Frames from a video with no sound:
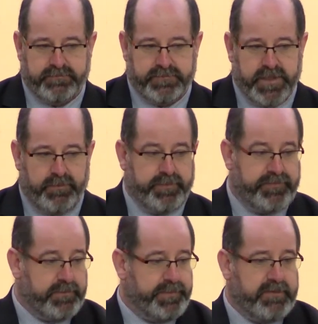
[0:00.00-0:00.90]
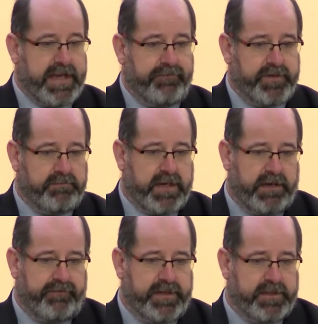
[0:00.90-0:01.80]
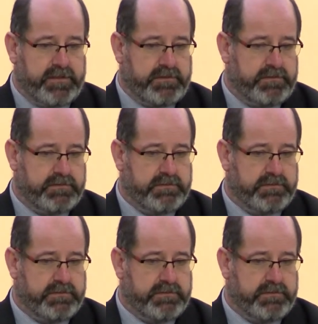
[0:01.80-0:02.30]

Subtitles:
You feel bereft, you might feel